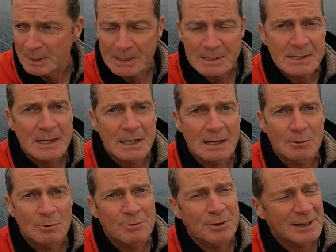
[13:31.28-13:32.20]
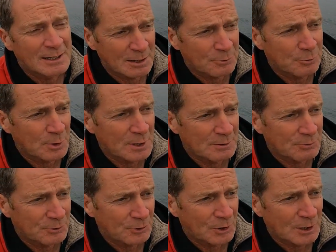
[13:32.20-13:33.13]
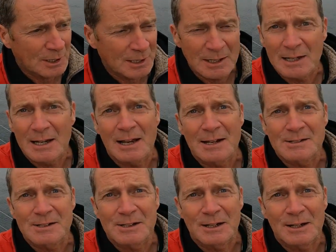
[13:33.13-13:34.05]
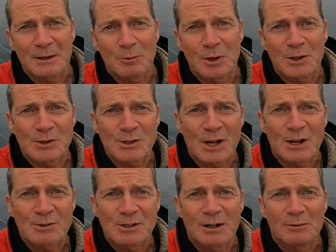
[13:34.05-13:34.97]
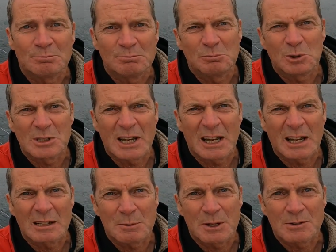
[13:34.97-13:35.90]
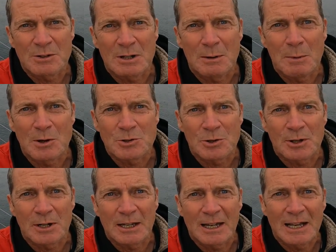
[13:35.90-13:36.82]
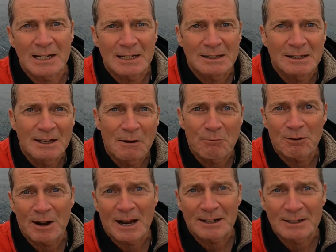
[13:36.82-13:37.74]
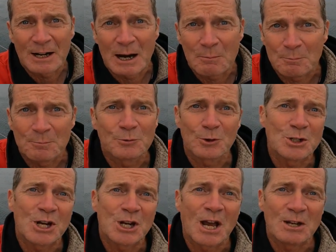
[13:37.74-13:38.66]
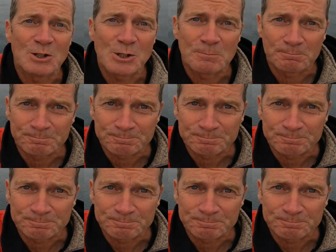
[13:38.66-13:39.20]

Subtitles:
But we've had enough wind for the last week or so, so we'll take a bit of motoring in flat calm for a change.